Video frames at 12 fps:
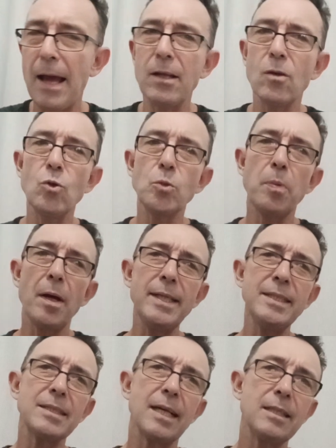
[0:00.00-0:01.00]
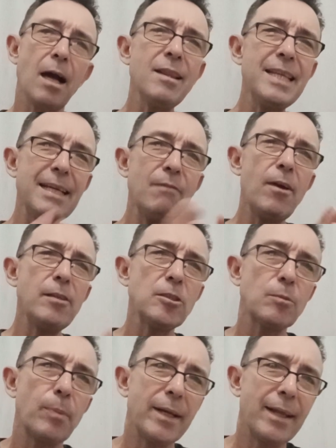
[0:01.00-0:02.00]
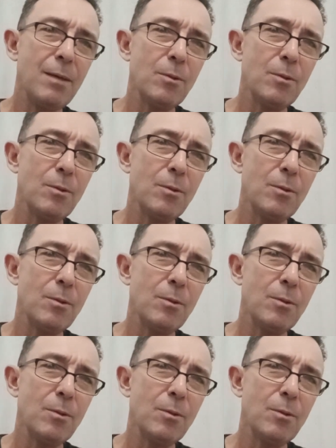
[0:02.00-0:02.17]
And of course, by this stage, I think in retrospect,